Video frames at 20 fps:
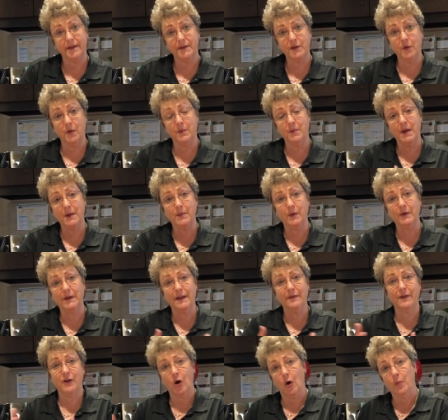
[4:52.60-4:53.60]
So when people
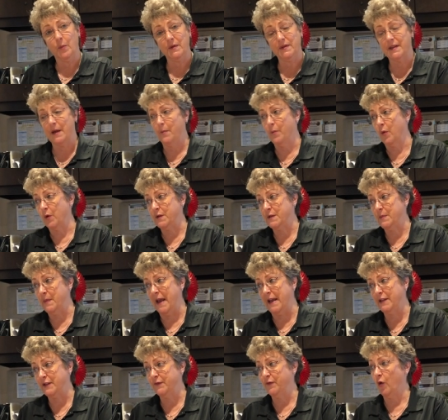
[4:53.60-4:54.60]
leave, it opens up more
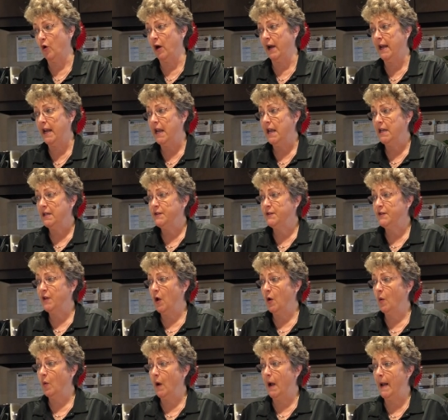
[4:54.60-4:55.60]
space for it.
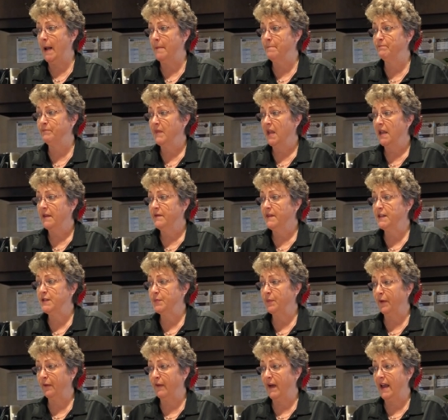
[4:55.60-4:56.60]
So um, this
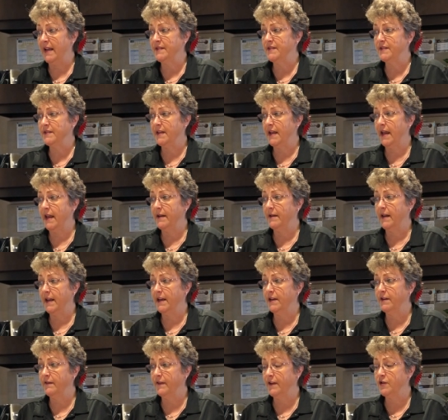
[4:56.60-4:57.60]
provides an
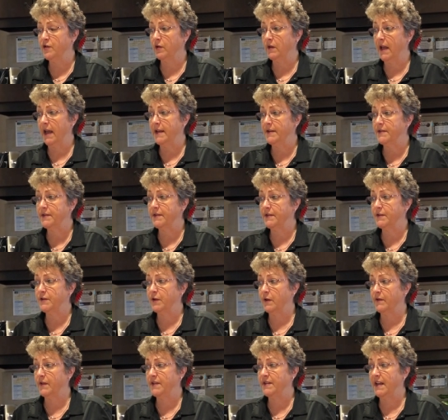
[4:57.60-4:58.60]
individualized
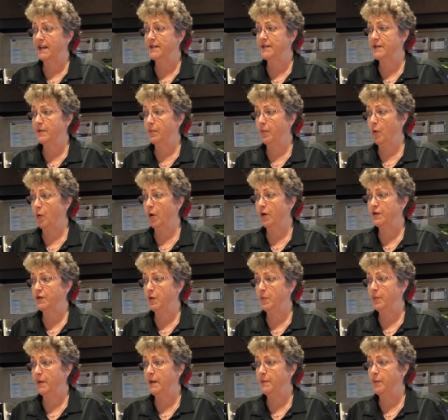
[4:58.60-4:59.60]
service and support
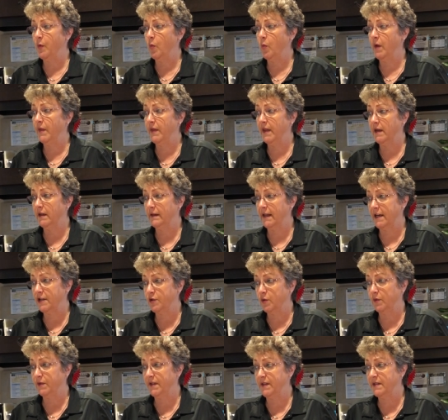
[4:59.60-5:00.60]
to people with
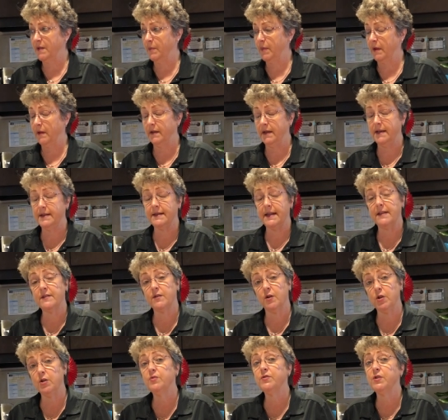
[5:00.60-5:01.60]
intellectual disabilities.
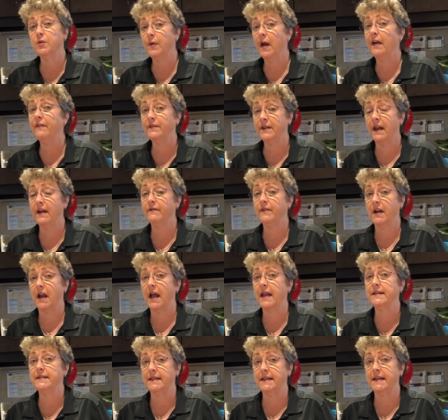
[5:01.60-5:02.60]
So you do have to have an
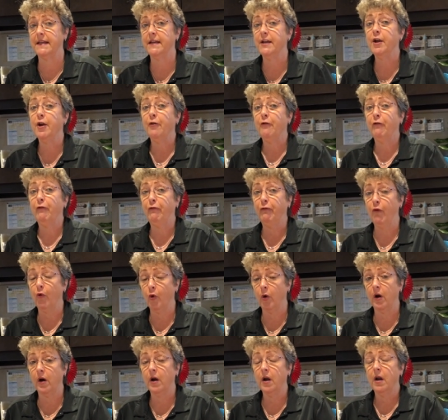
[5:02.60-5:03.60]
ID
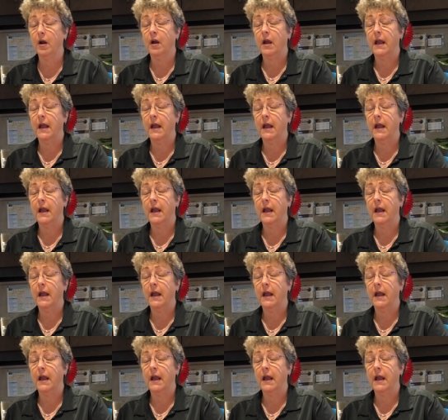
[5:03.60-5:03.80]
for